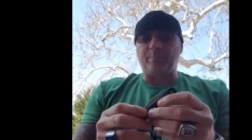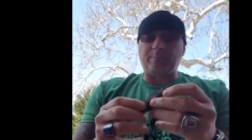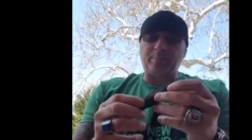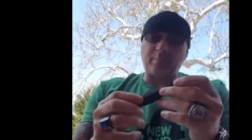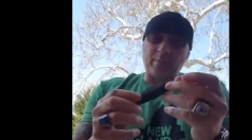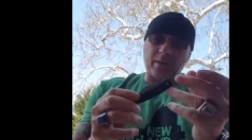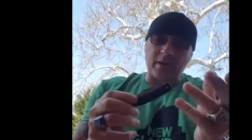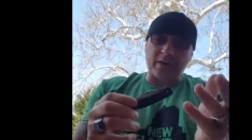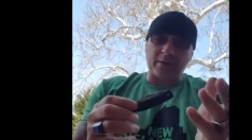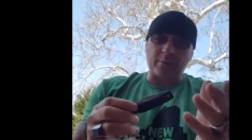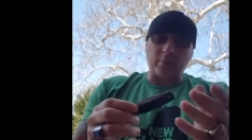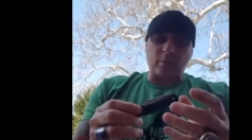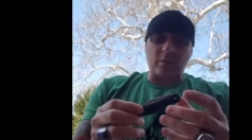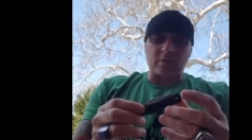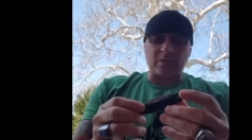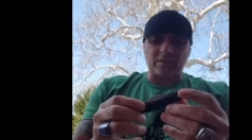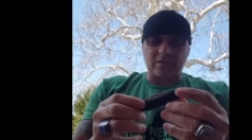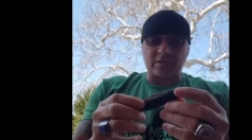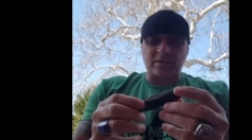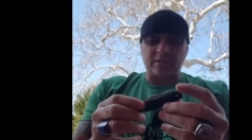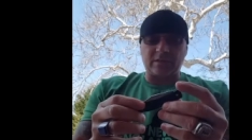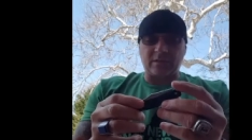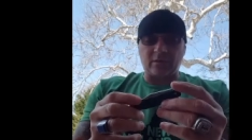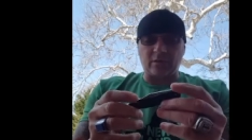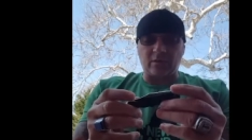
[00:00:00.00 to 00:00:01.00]
But we're
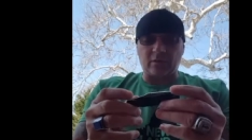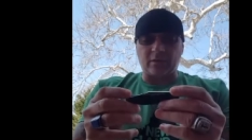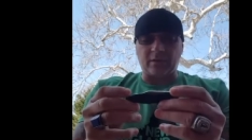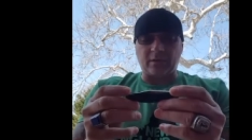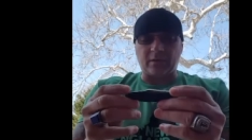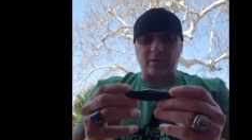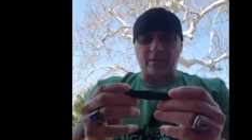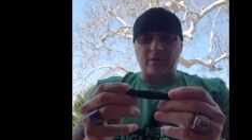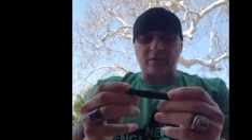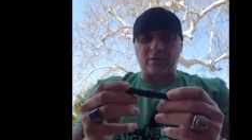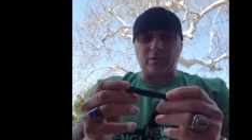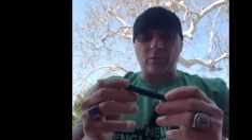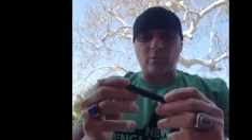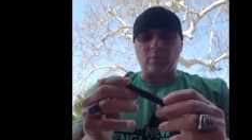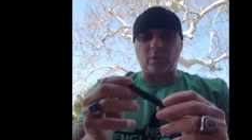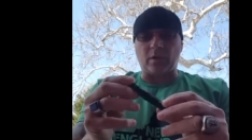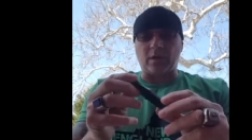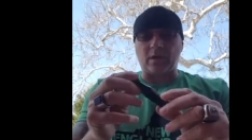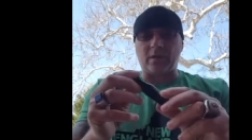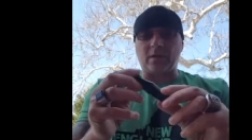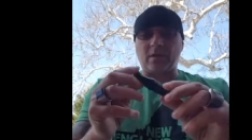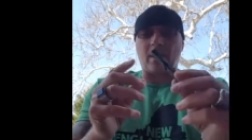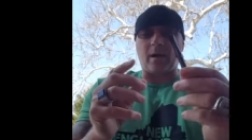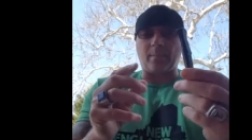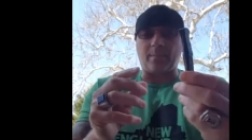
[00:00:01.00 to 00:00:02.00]
still going to do a
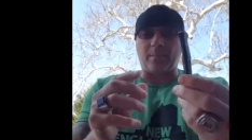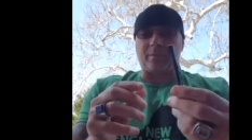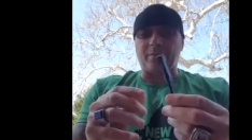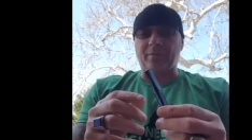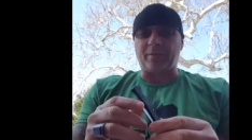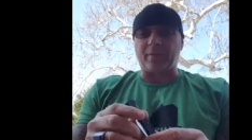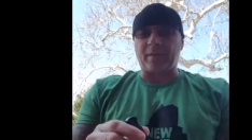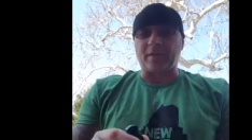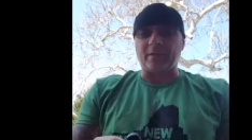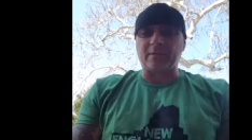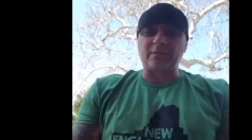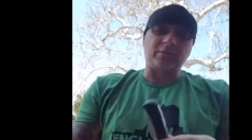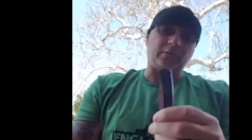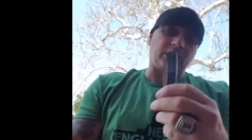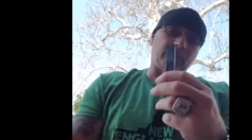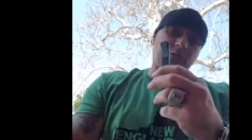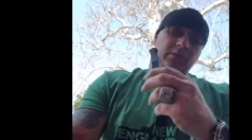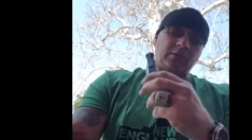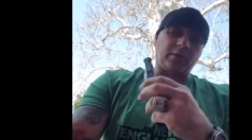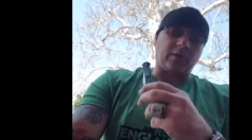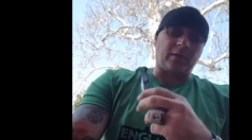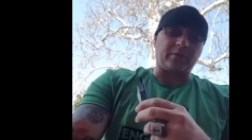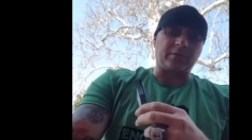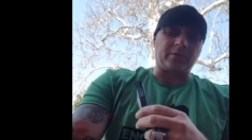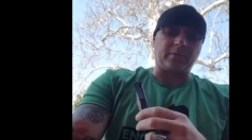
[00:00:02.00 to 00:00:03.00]
couple things, so
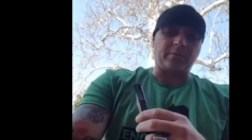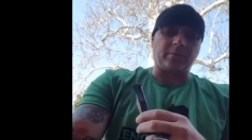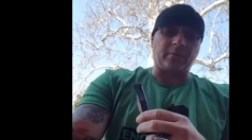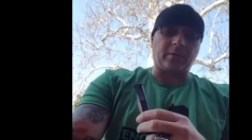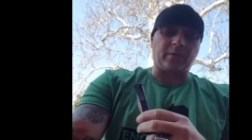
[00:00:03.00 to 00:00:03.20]
let's go have some